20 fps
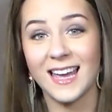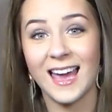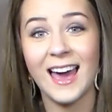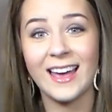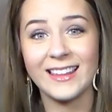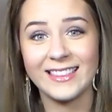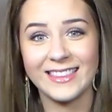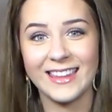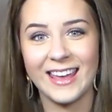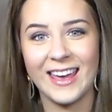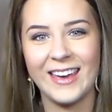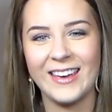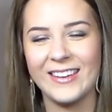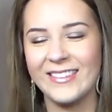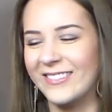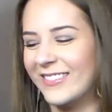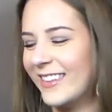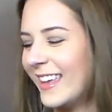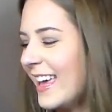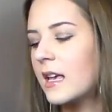had
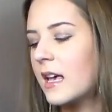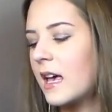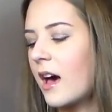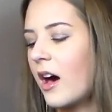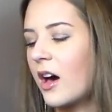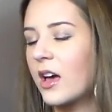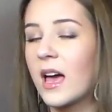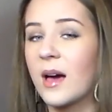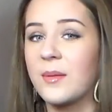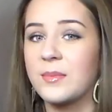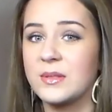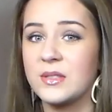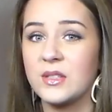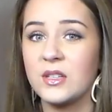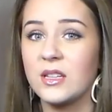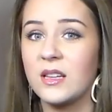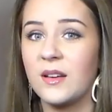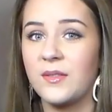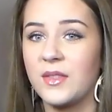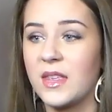them. I
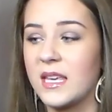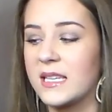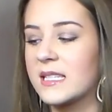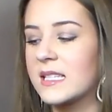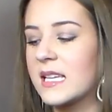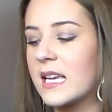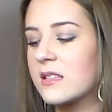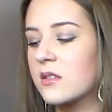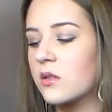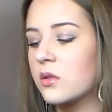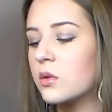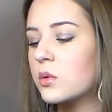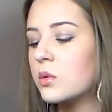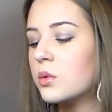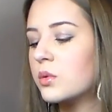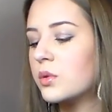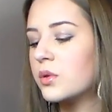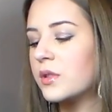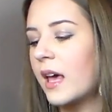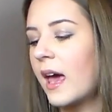absolutely love this. Stays on
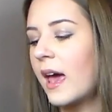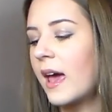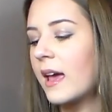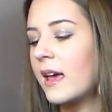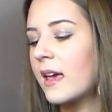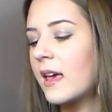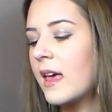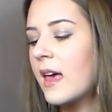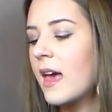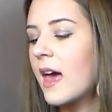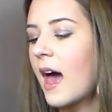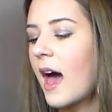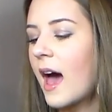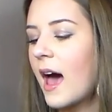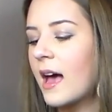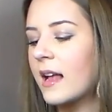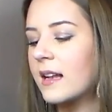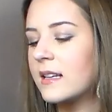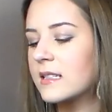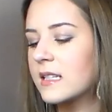all day
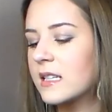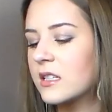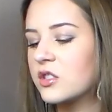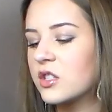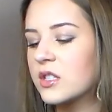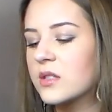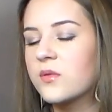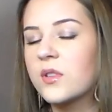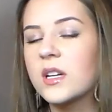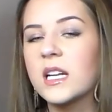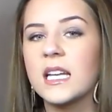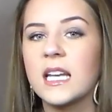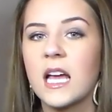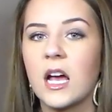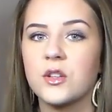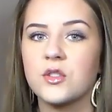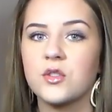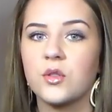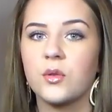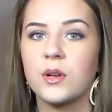and it's just really
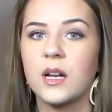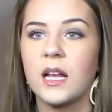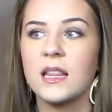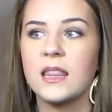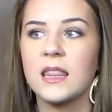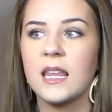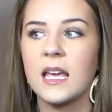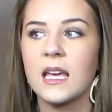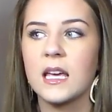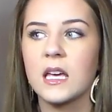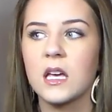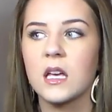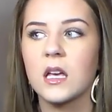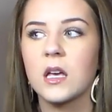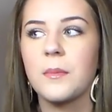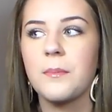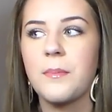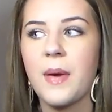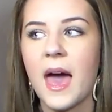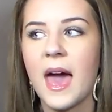natural. And I think
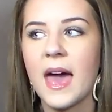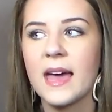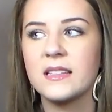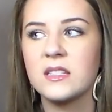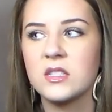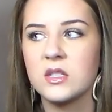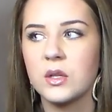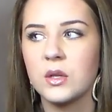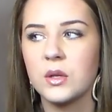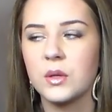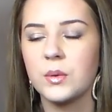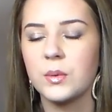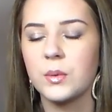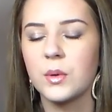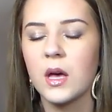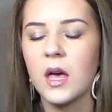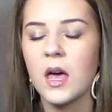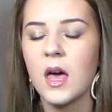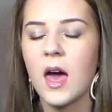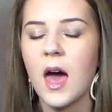compared
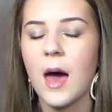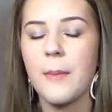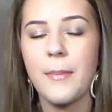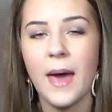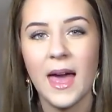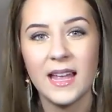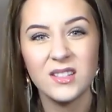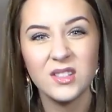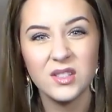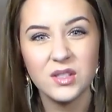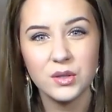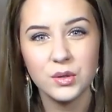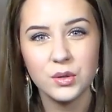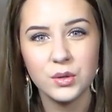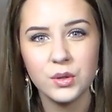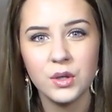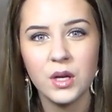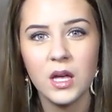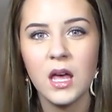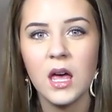to a
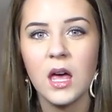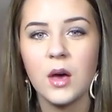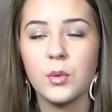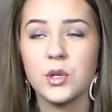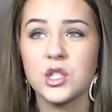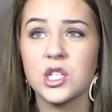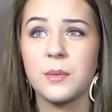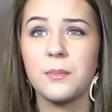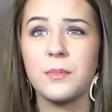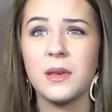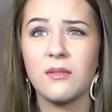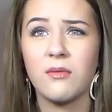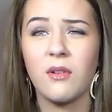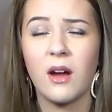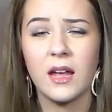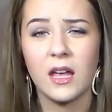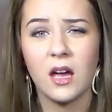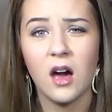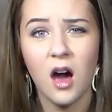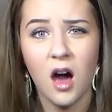pencil, which can be
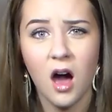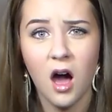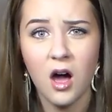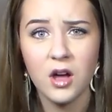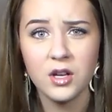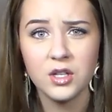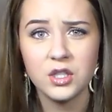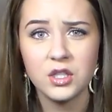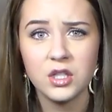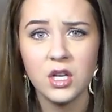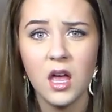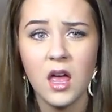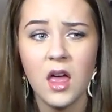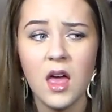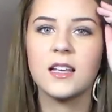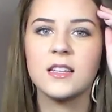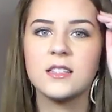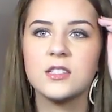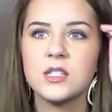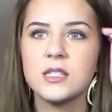very harsh,
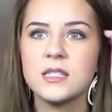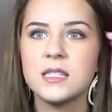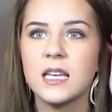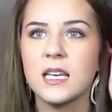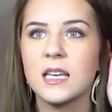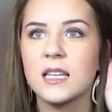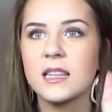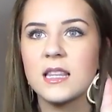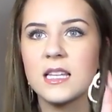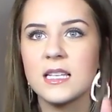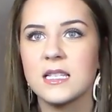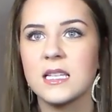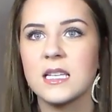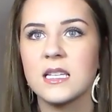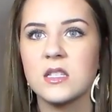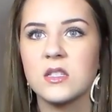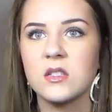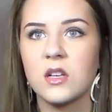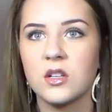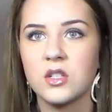I just think this
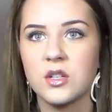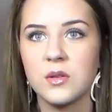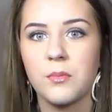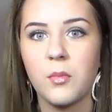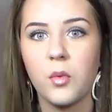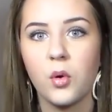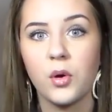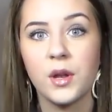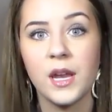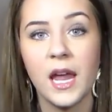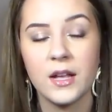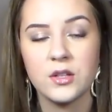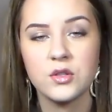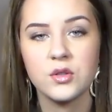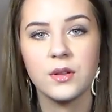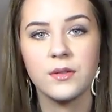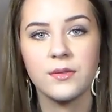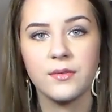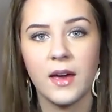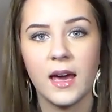is such a more
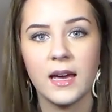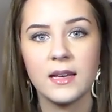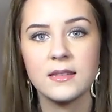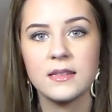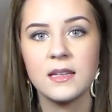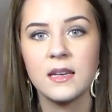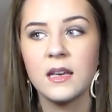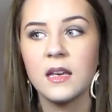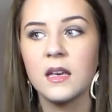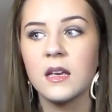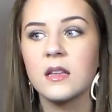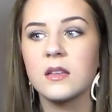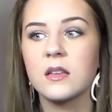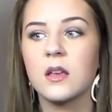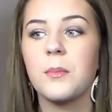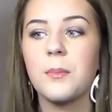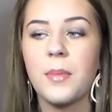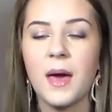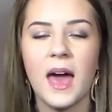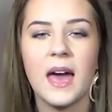natural effect
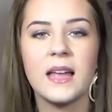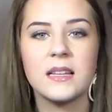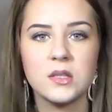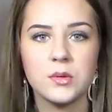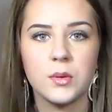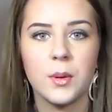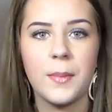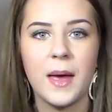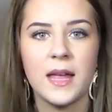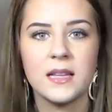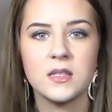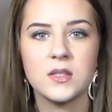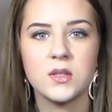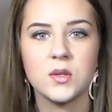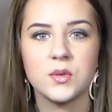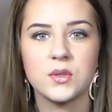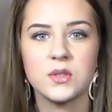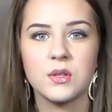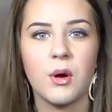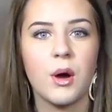compared to a
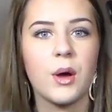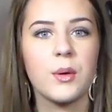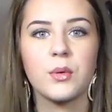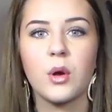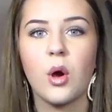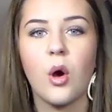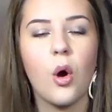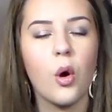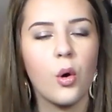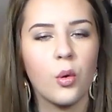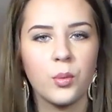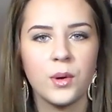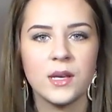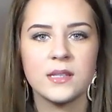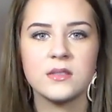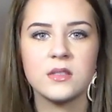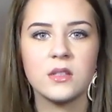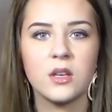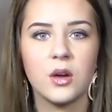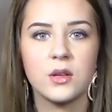pencil. So I would
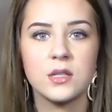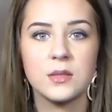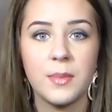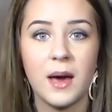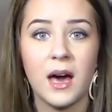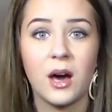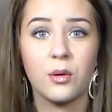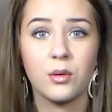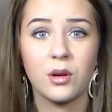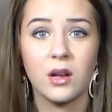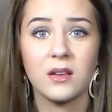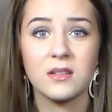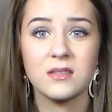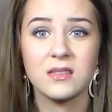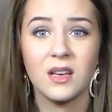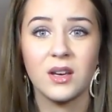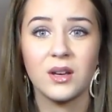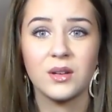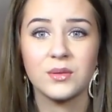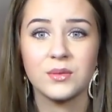always go to powder.
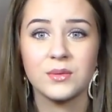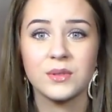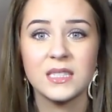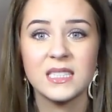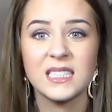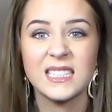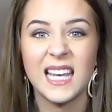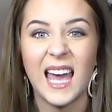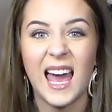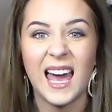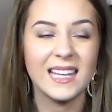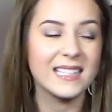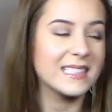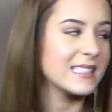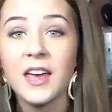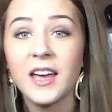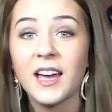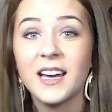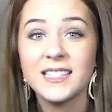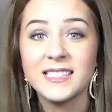So yeah.
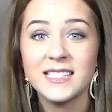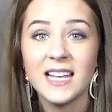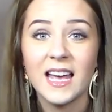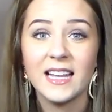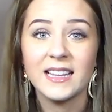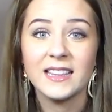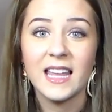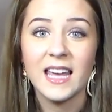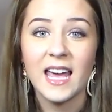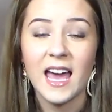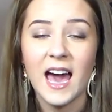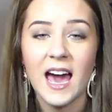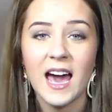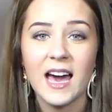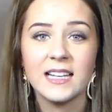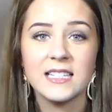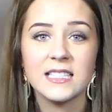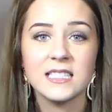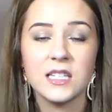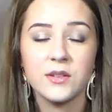And like I said, they
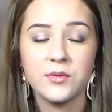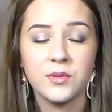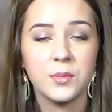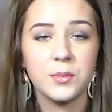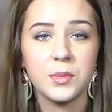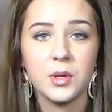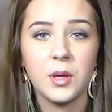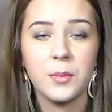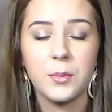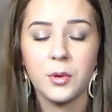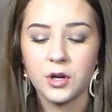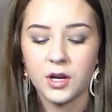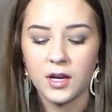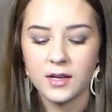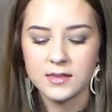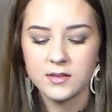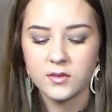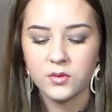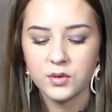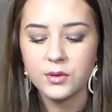had different beauty
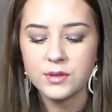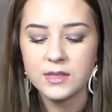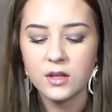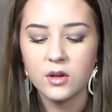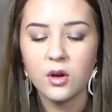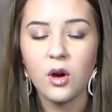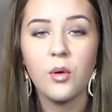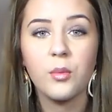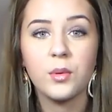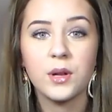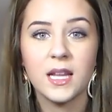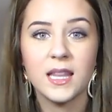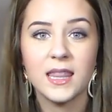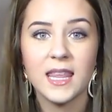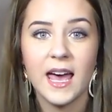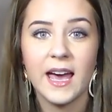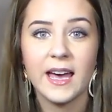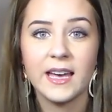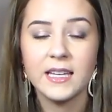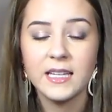products. I've also got one of
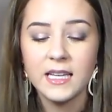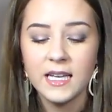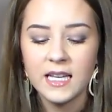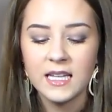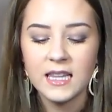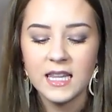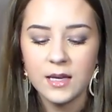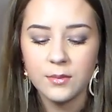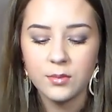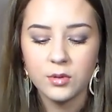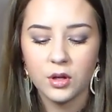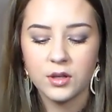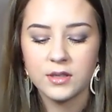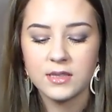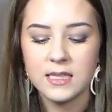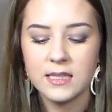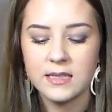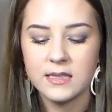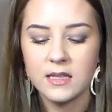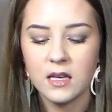their lip
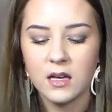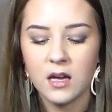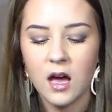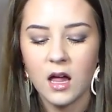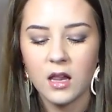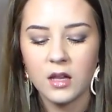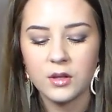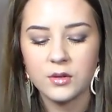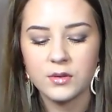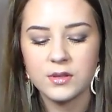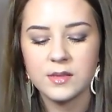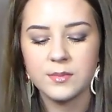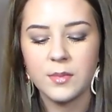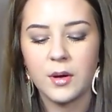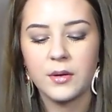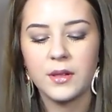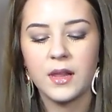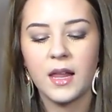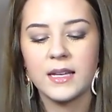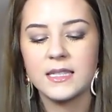glosses, the Colour Your
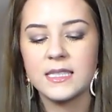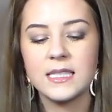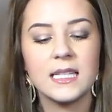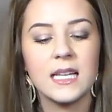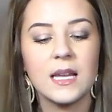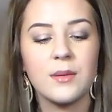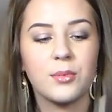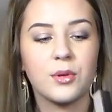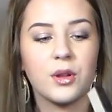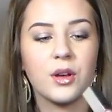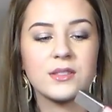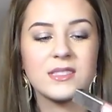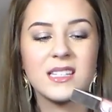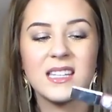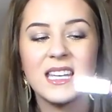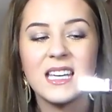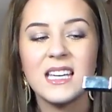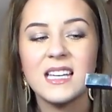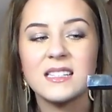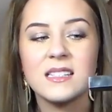Smile Lighted Lip Gloss.
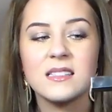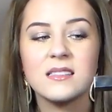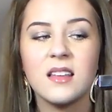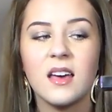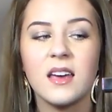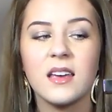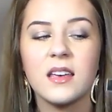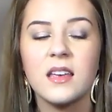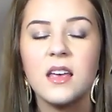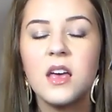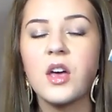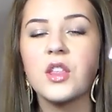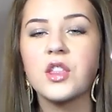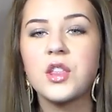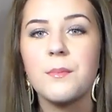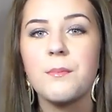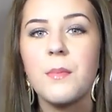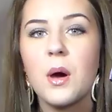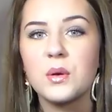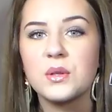I think this is like
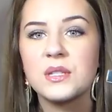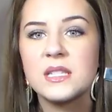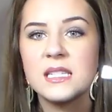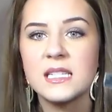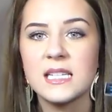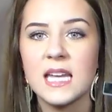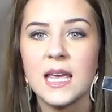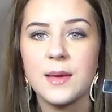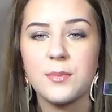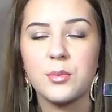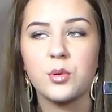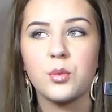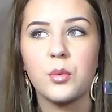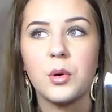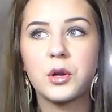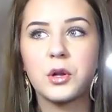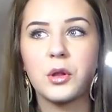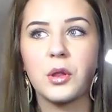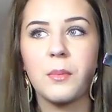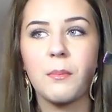the most staple
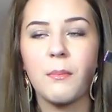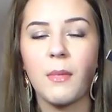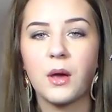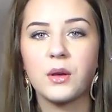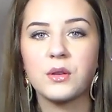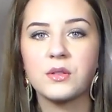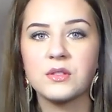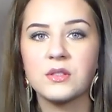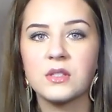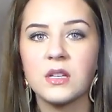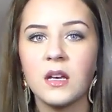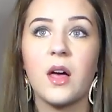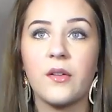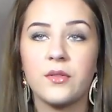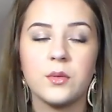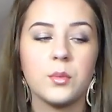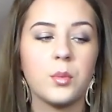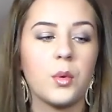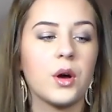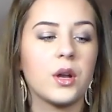one, or the most
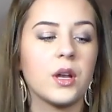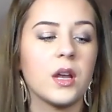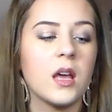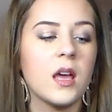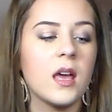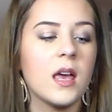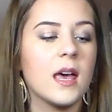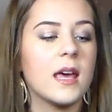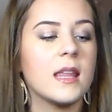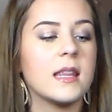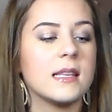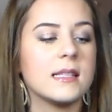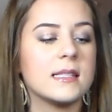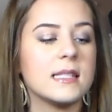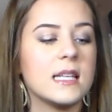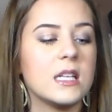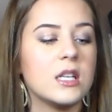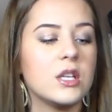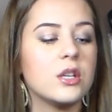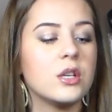loved one.
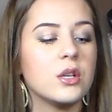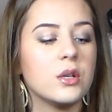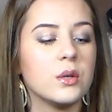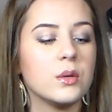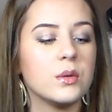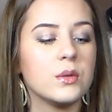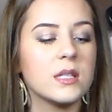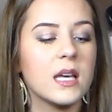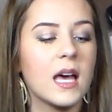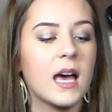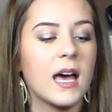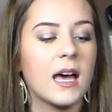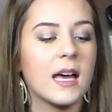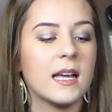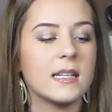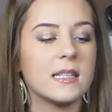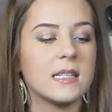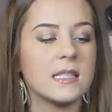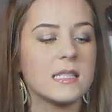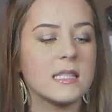It's in nude
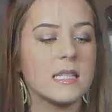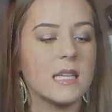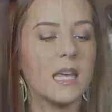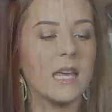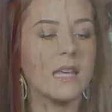and